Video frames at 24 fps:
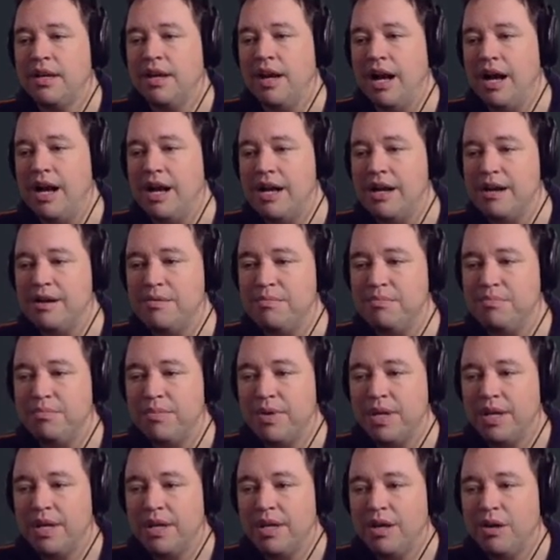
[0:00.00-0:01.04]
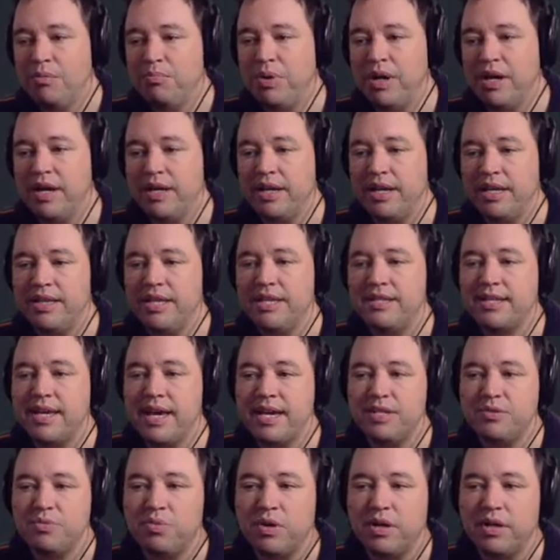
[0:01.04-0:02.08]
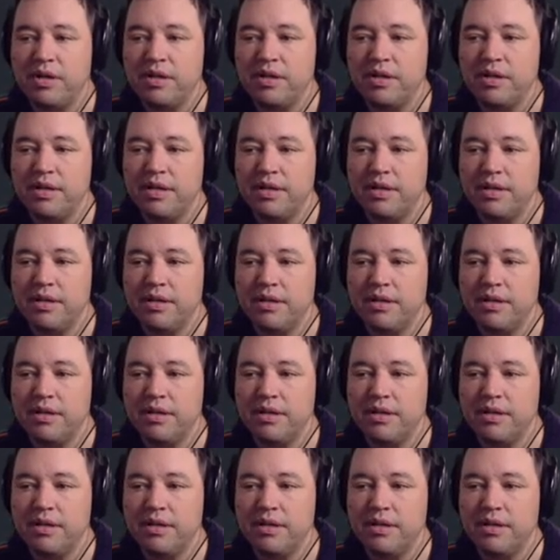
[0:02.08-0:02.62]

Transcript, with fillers: But in this case, we're going to